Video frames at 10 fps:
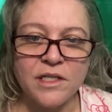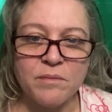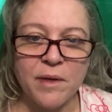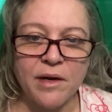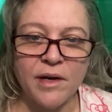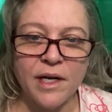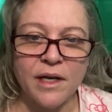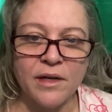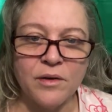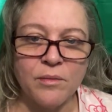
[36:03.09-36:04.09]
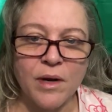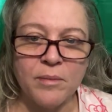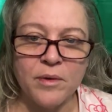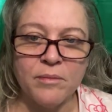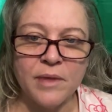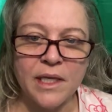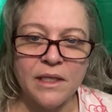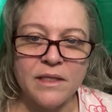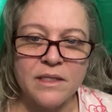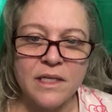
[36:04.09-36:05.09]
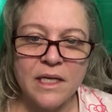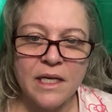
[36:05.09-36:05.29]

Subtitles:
is buried under rubble means